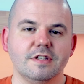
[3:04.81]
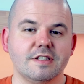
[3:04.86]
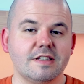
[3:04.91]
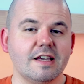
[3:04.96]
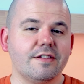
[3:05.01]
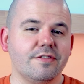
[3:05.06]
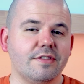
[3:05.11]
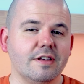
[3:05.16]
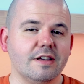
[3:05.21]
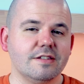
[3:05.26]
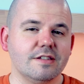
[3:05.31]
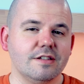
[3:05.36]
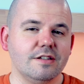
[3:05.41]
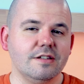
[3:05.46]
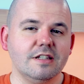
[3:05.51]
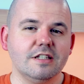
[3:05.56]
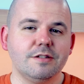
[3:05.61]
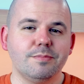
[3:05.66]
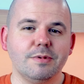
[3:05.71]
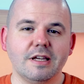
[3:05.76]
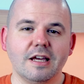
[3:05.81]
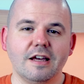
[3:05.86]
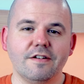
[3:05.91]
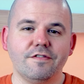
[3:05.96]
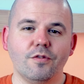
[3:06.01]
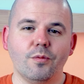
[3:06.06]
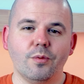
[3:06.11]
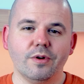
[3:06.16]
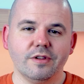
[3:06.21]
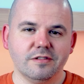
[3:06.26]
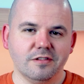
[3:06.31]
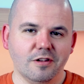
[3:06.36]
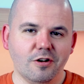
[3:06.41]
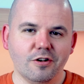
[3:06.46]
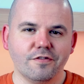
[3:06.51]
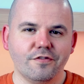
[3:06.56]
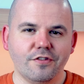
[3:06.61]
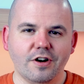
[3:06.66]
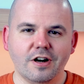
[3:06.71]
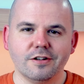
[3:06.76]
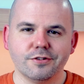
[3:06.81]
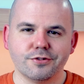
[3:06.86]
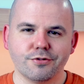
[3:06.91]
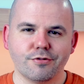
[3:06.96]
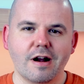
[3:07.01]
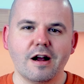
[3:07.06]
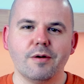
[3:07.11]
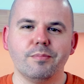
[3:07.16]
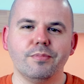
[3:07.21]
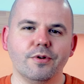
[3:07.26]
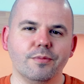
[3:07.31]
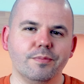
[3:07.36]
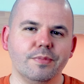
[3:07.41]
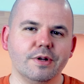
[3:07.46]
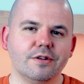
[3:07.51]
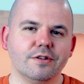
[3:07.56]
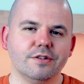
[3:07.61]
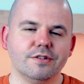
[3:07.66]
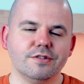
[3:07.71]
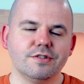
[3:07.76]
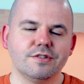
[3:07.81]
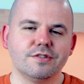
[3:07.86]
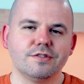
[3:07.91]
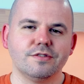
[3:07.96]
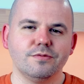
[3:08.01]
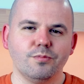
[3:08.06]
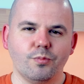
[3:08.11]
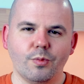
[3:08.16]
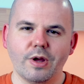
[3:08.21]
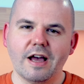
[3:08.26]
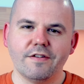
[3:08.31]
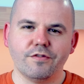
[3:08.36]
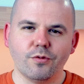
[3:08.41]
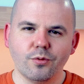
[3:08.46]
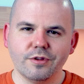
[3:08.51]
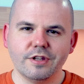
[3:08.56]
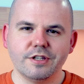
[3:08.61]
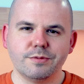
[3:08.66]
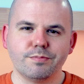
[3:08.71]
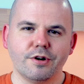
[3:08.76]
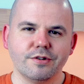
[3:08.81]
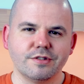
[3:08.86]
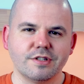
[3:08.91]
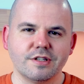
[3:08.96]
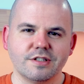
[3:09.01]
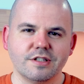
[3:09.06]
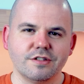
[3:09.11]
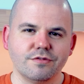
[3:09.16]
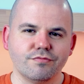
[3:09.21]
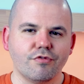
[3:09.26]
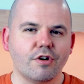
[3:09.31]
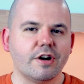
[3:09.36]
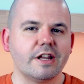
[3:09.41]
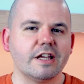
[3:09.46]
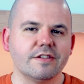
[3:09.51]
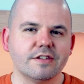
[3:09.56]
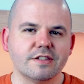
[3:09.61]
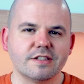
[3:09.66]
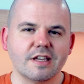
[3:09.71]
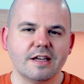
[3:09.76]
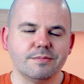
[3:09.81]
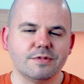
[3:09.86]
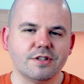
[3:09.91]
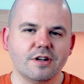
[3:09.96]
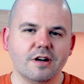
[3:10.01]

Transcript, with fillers: The second thing is that you need to be careful with log files or output because we have all these processes running at the same